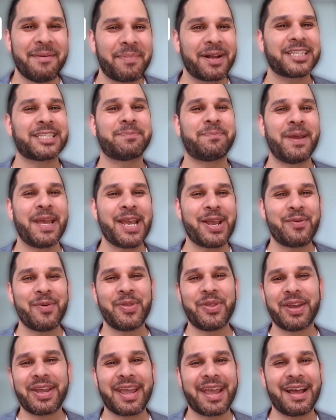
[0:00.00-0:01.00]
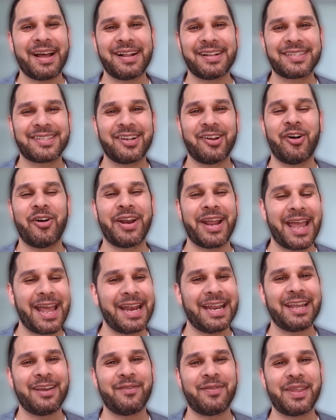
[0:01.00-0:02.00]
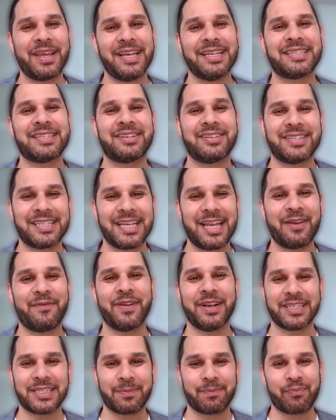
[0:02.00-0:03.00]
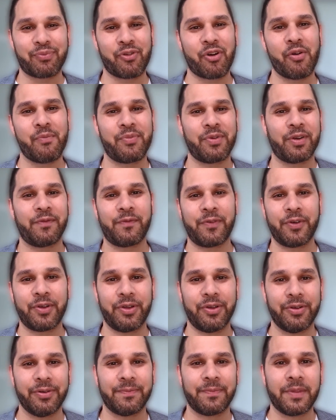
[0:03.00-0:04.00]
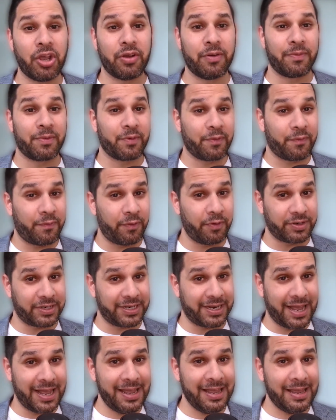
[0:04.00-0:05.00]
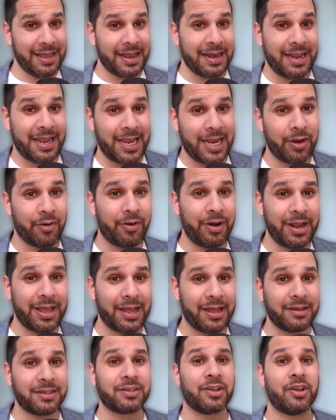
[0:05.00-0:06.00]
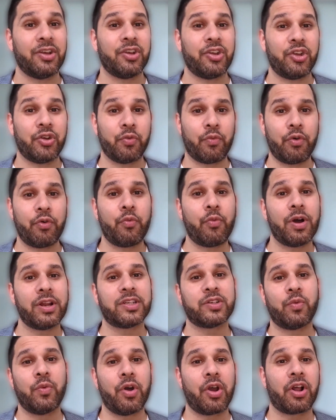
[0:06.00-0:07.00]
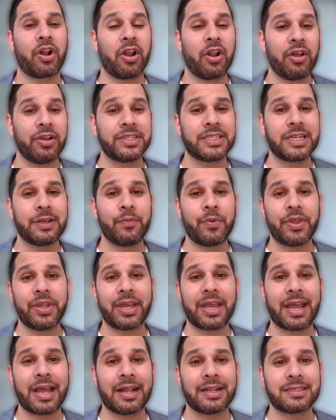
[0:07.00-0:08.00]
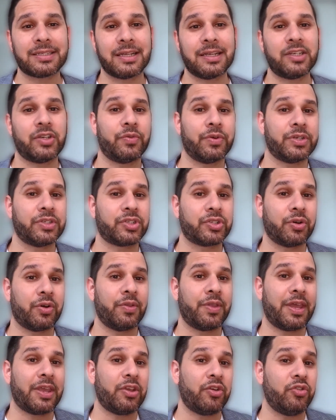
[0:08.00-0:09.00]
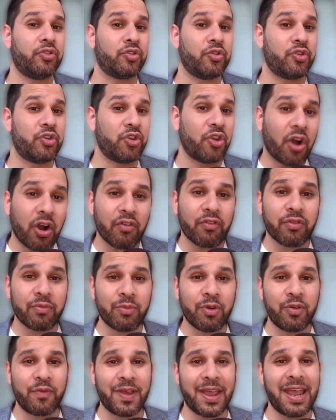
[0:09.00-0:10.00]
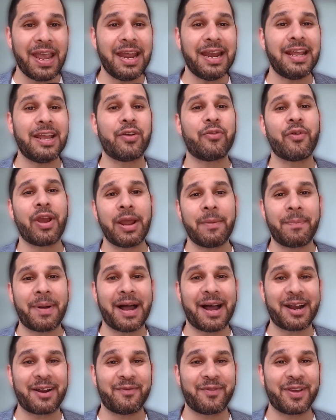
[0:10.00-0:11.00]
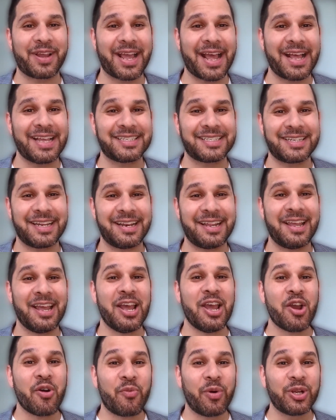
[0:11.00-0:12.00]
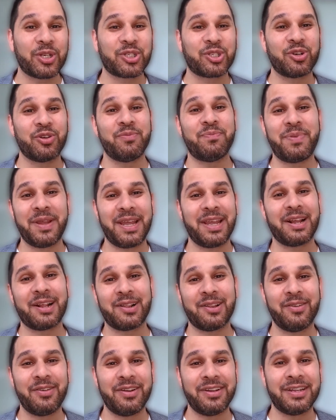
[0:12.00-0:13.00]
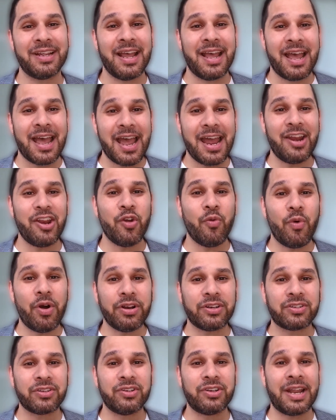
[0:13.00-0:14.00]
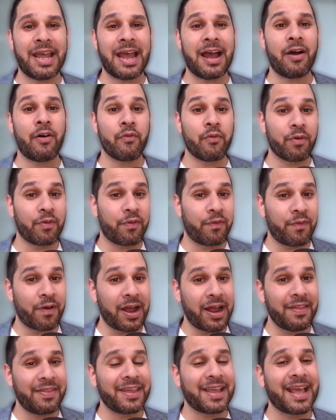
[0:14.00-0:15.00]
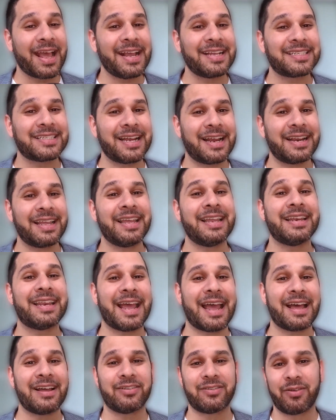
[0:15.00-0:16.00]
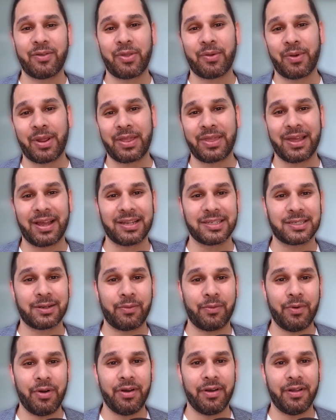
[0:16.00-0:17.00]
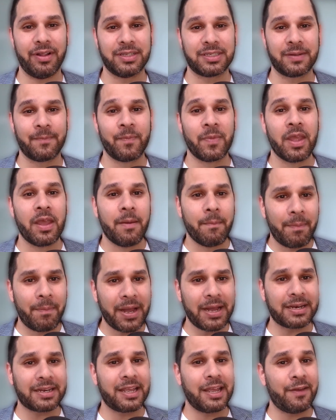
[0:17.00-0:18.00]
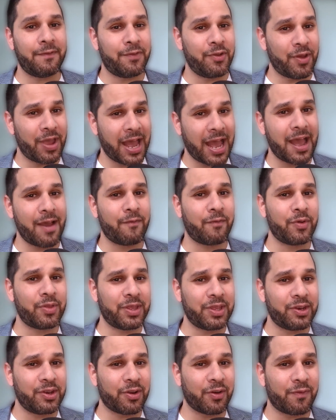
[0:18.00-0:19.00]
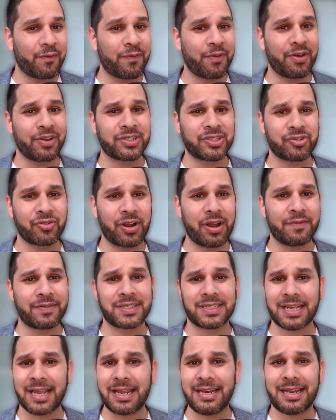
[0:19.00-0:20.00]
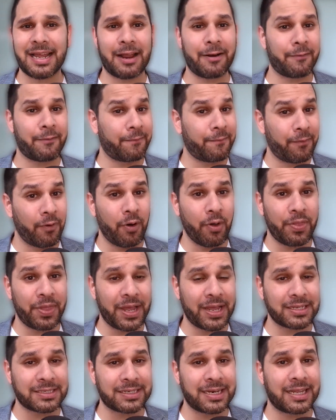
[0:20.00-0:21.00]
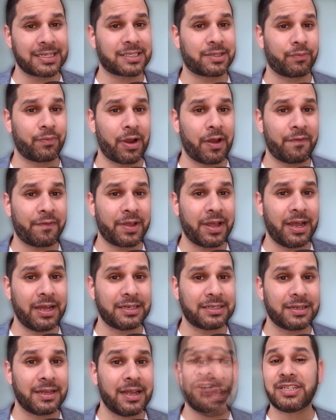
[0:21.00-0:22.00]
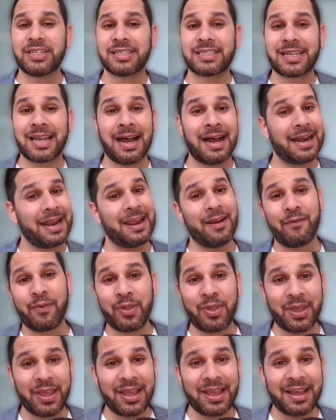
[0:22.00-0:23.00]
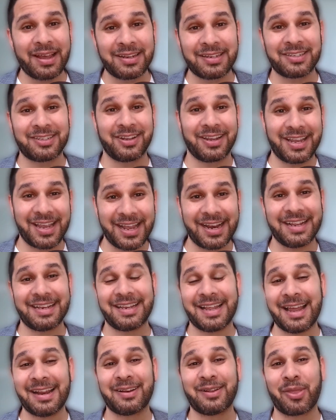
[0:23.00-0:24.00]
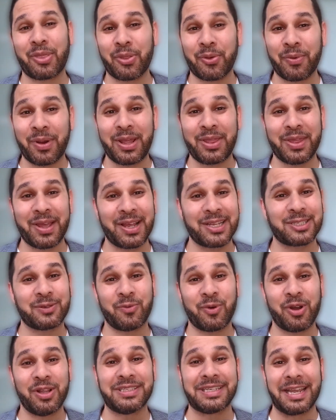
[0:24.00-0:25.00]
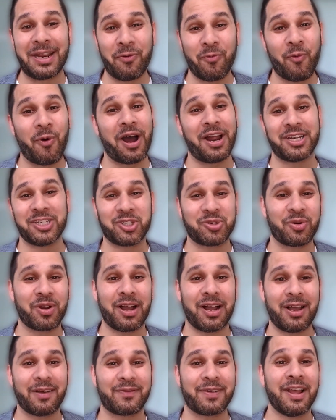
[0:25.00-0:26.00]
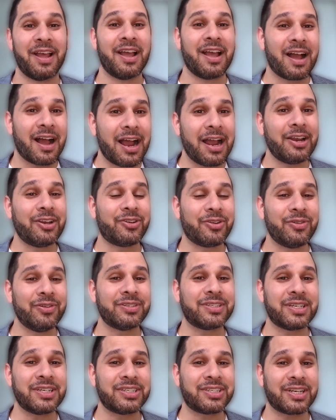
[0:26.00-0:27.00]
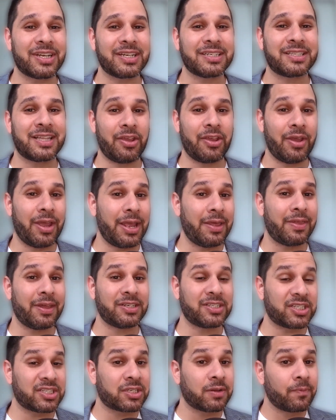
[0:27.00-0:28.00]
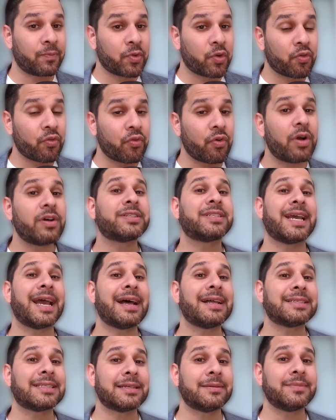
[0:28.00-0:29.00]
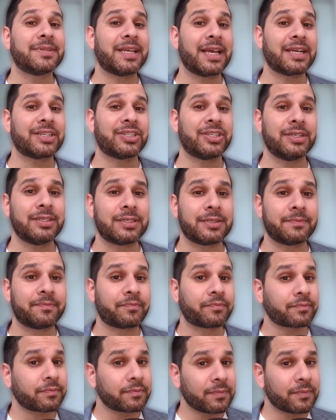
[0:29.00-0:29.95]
But speak with your counsellor on any of these to see if it is appropriate for you. So, for today and here on out, you would want to work closely with your counsellor to ensure that you do not remove any great part of your case study which should be included, and you want to now refine the case study down to 3,000 words. But if you have within your first draft, say, done 4,000 as the rough cut, don't just cut everything out to get it down to 3,000 words in one draft. I do suggest that you either just cross out some sections,